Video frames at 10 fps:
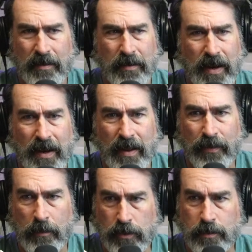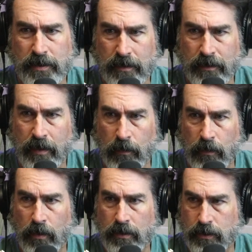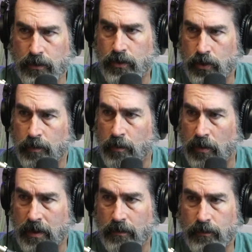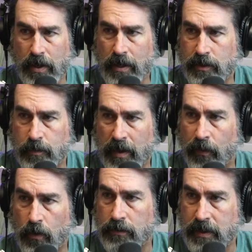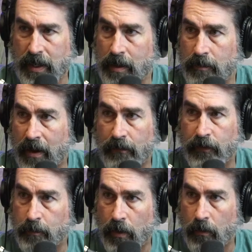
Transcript: mean, I let them know specifically that we won 2 Super Bowls. I don't try to explain the whole team and how football